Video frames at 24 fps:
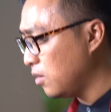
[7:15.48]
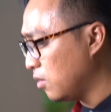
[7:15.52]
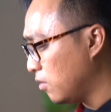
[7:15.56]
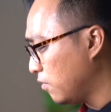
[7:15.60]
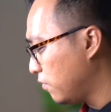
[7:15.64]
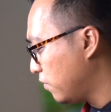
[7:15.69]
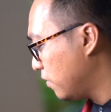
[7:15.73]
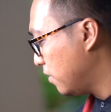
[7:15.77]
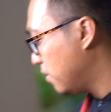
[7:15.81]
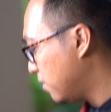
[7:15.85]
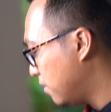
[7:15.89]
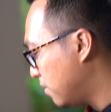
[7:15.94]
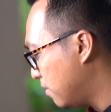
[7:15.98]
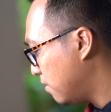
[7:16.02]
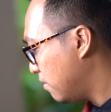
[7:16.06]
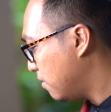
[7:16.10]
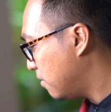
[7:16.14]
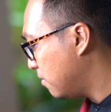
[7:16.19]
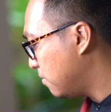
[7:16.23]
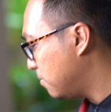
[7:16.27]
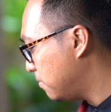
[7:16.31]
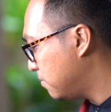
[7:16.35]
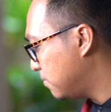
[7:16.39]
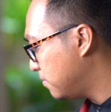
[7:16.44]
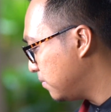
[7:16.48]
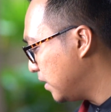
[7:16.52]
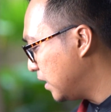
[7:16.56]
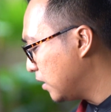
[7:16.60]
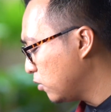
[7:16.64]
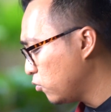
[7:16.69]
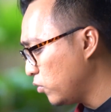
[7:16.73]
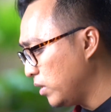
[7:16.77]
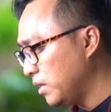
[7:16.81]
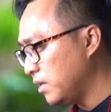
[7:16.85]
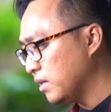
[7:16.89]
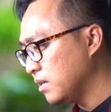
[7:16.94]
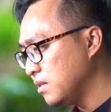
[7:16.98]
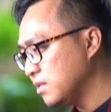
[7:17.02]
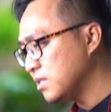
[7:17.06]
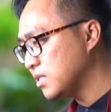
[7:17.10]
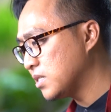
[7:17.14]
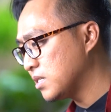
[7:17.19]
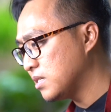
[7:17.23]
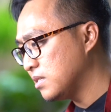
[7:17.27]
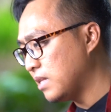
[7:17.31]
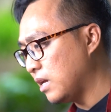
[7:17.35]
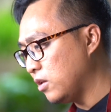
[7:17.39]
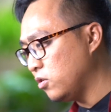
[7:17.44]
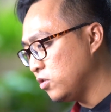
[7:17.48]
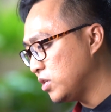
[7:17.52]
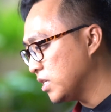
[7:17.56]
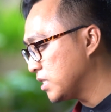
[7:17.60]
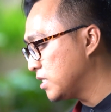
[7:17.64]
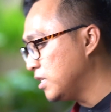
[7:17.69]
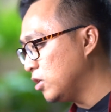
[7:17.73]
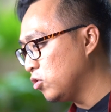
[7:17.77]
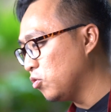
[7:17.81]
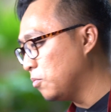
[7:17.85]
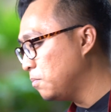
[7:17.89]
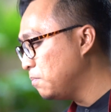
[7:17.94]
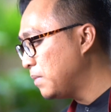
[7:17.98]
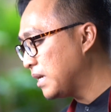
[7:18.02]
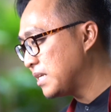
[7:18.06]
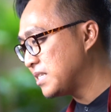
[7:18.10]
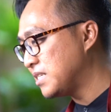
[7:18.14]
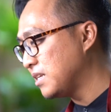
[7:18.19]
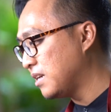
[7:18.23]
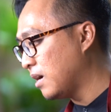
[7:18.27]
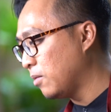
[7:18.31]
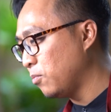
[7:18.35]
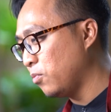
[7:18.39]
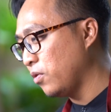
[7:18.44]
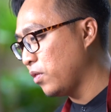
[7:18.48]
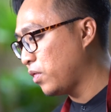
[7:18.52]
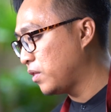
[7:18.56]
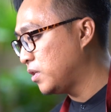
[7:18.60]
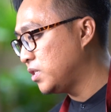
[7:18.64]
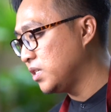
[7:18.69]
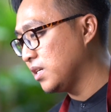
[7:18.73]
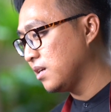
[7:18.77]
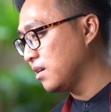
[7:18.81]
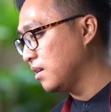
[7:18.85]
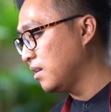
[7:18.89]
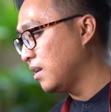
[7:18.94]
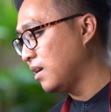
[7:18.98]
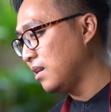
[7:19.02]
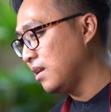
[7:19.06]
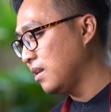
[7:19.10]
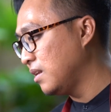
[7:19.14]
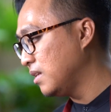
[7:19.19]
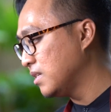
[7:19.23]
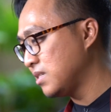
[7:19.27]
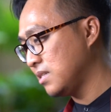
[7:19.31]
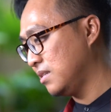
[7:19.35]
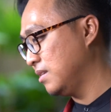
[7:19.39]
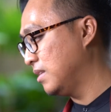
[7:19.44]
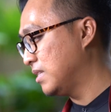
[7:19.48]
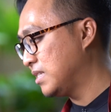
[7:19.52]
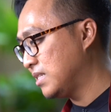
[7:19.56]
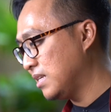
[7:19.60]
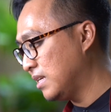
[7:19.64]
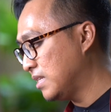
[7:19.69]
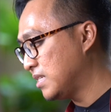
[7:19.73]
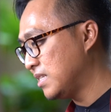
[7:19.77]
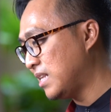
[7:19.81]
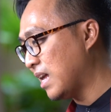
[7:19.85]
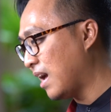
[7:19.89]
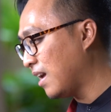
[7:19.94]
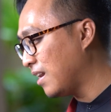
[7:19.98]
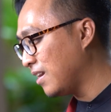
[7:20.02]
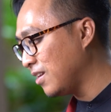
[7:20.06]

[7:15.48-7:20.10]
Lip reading: kind of ingredients that you just need to mix it up with chicken, and then it's